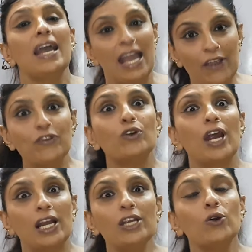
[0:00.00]
If you
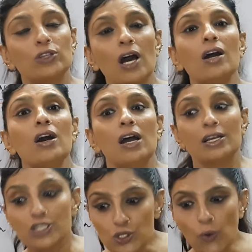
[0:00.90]
really know the
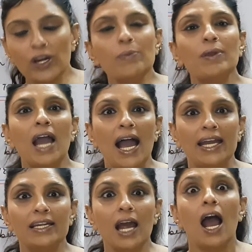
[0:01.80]
story
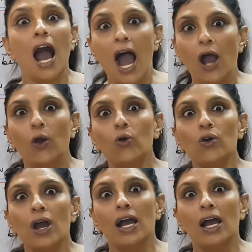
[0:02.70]
behind how